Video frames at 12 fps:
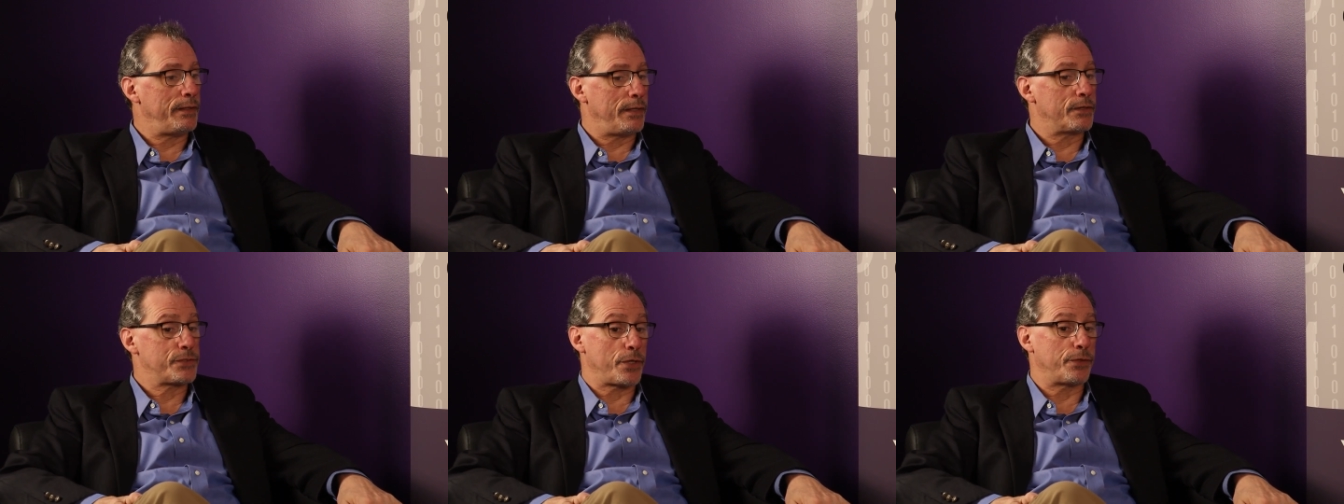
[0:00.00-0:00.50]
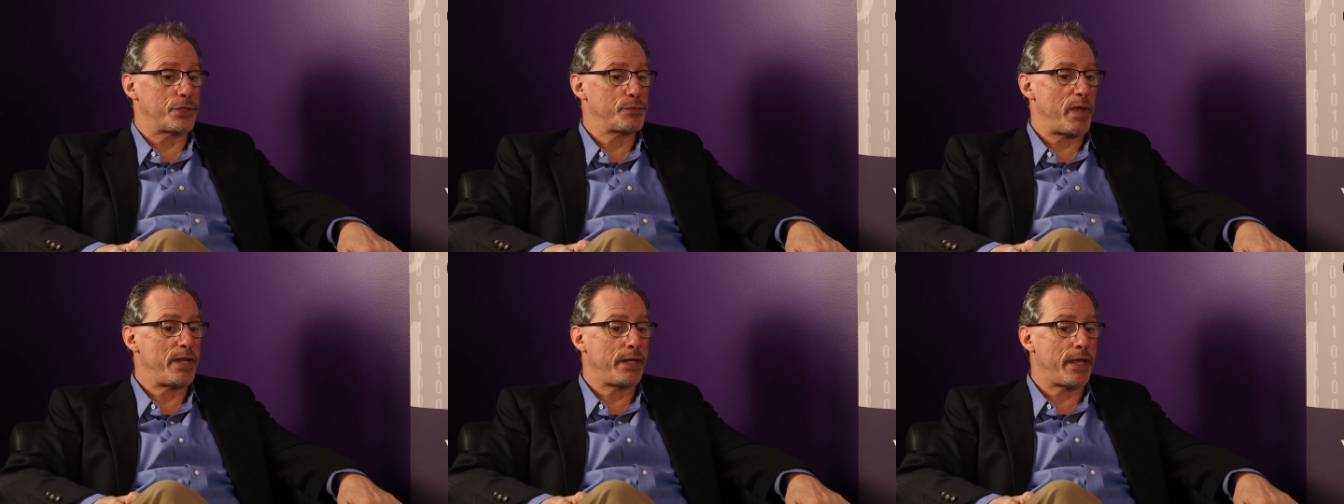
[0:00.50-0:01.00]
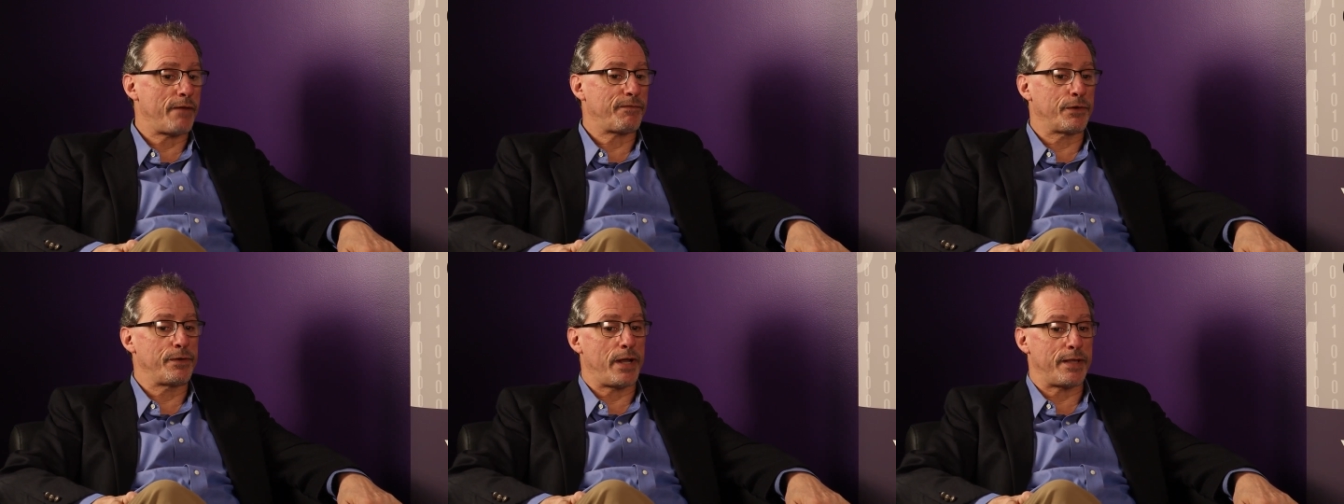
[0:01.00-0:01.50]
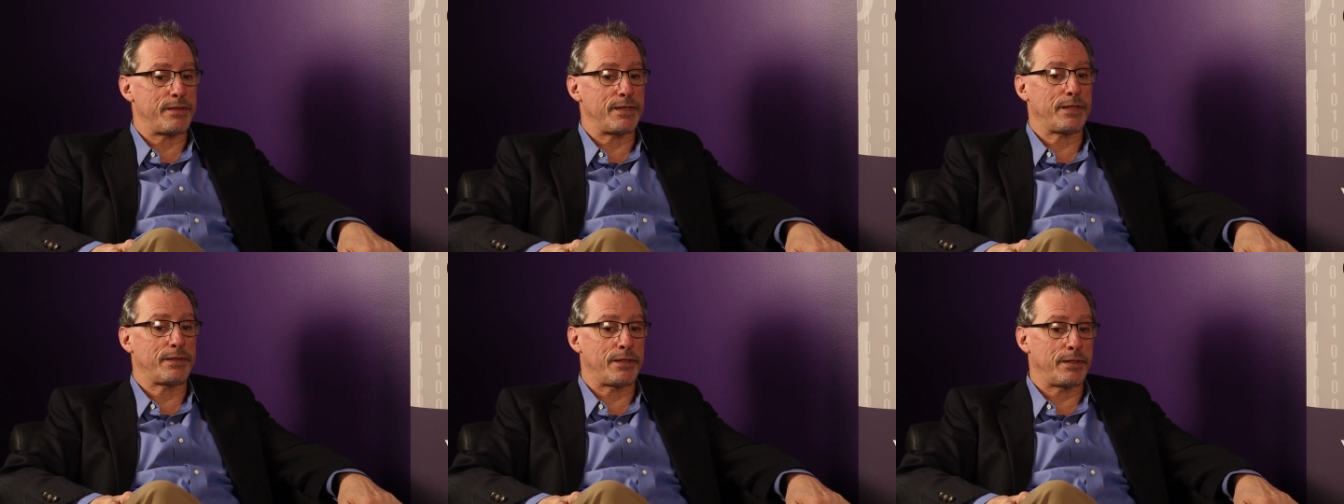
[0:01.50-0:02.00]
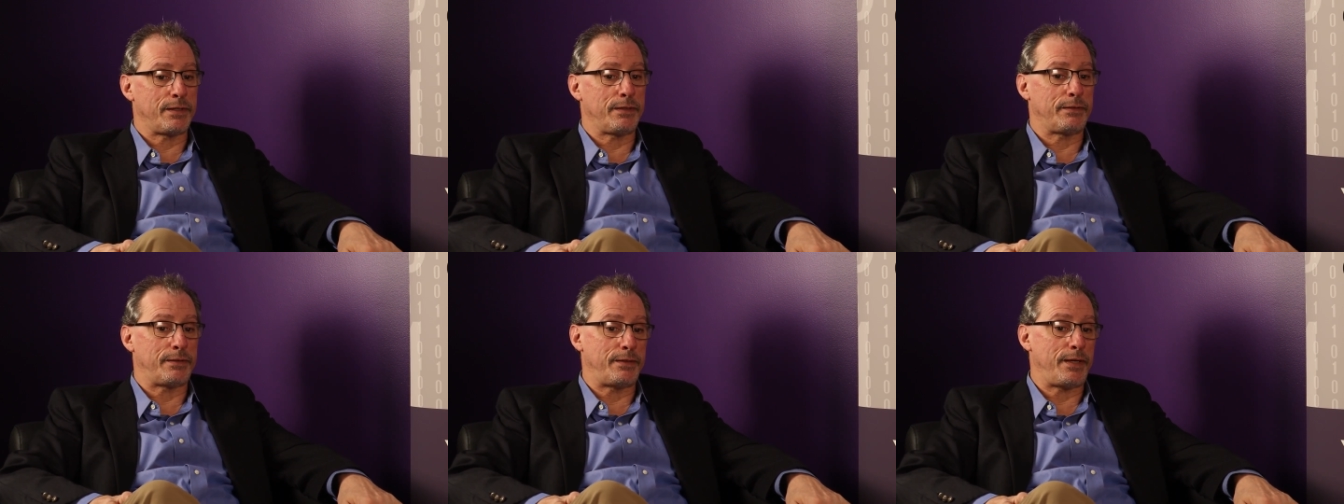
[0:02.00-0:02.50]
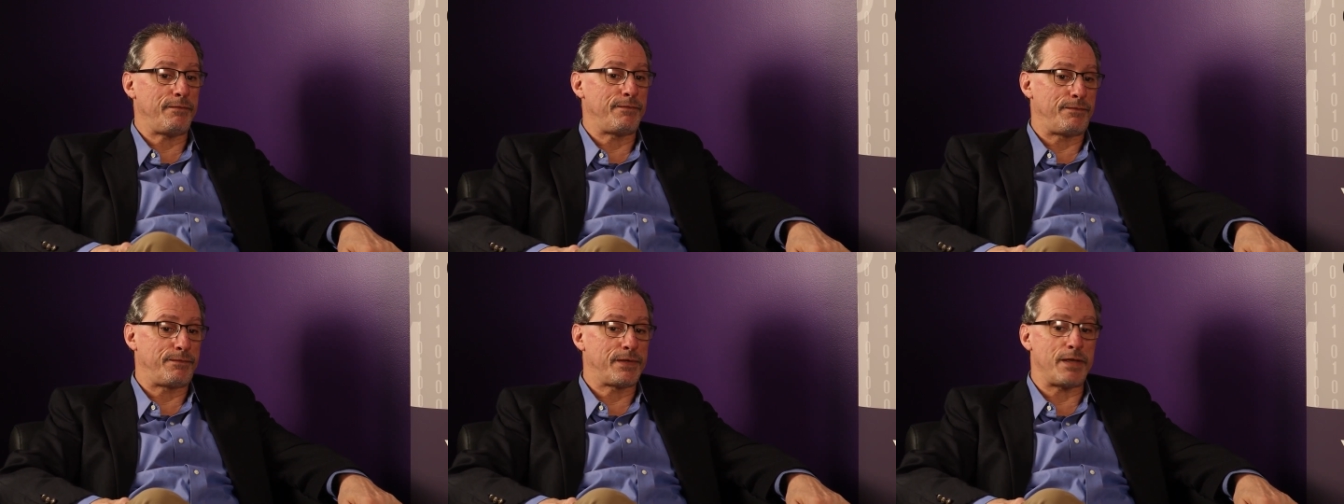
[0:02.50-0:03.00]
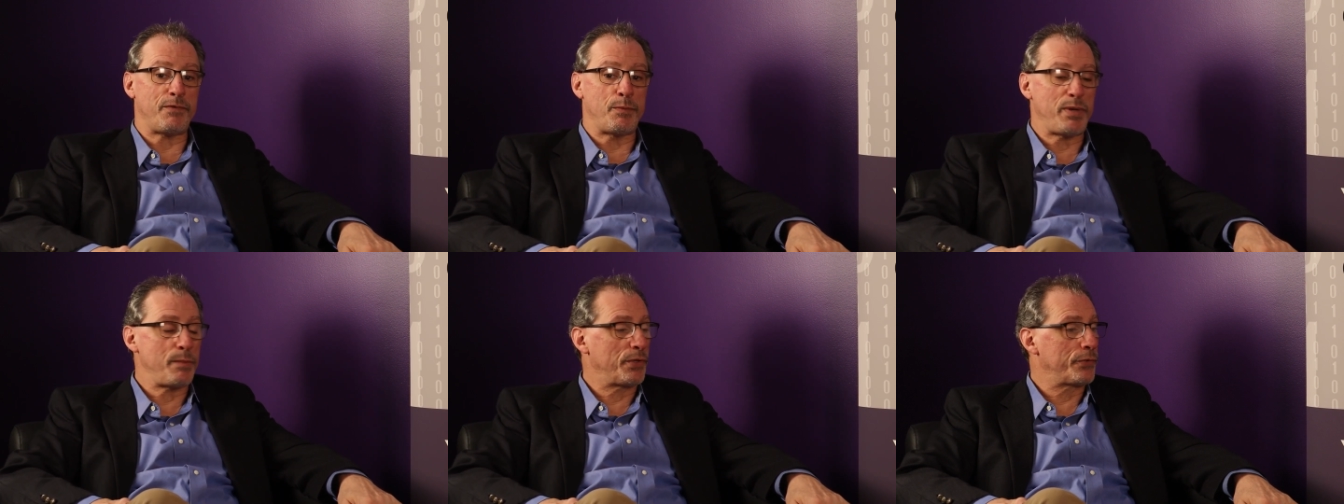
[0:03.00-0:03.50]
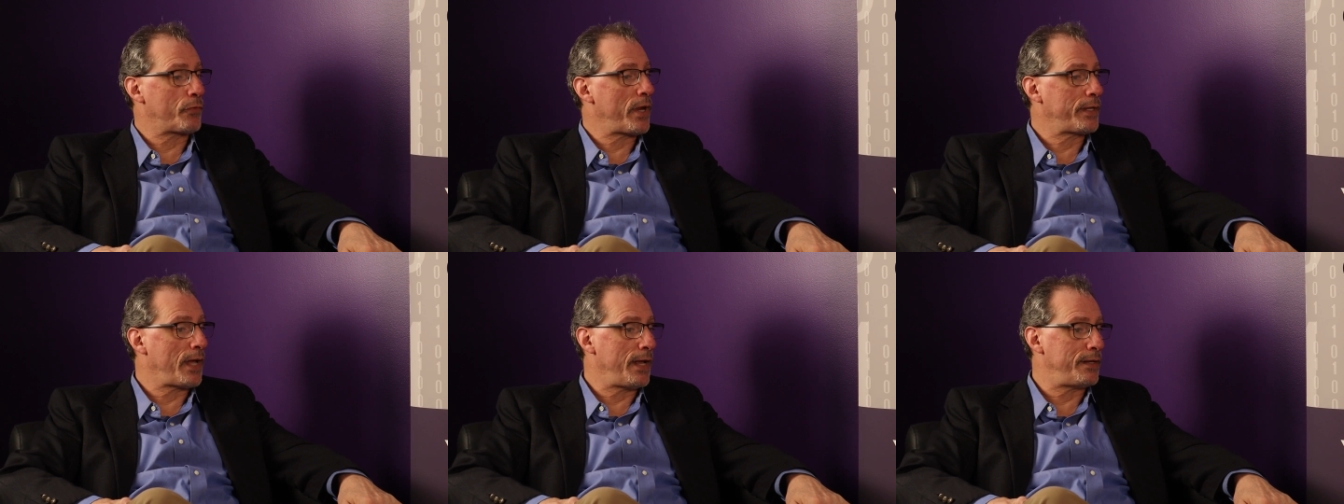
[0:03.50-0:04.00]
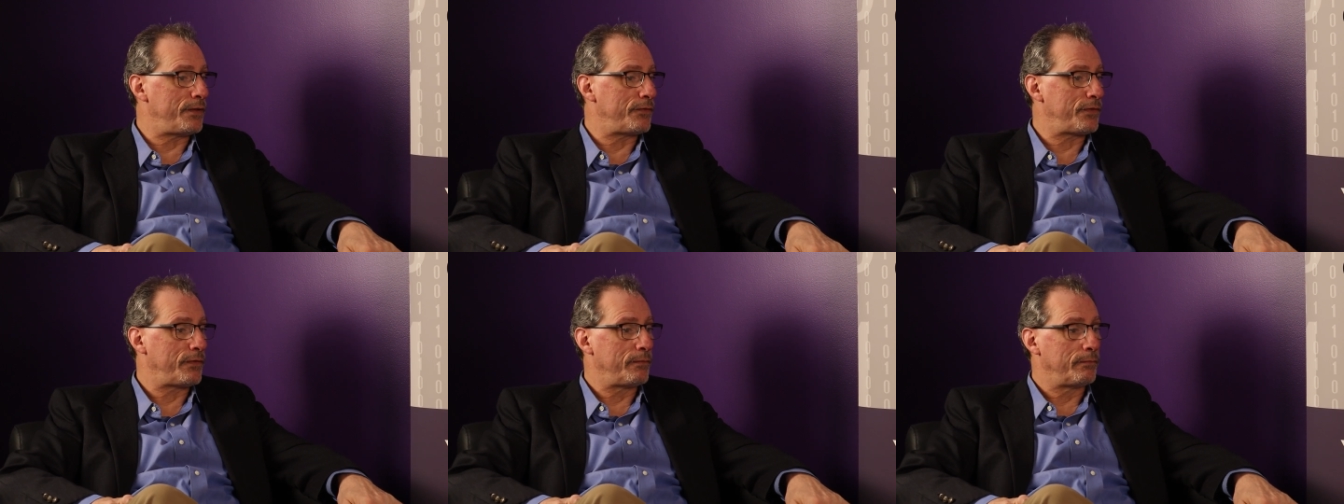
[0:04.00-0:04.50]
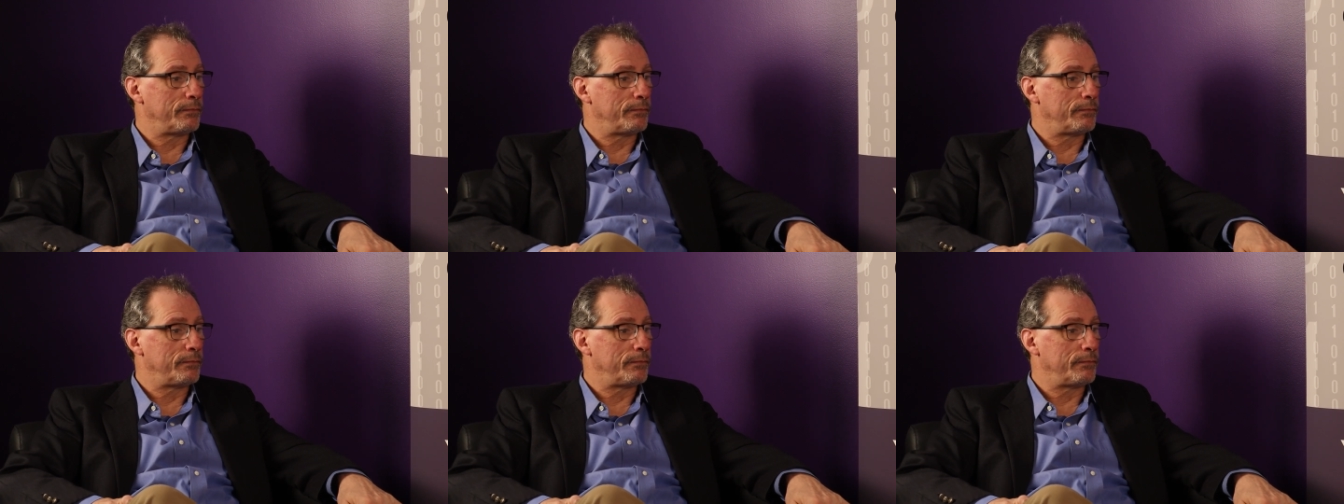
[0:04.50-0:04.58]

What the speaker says: And they're spending effort, and I think that they've given people the right guidance.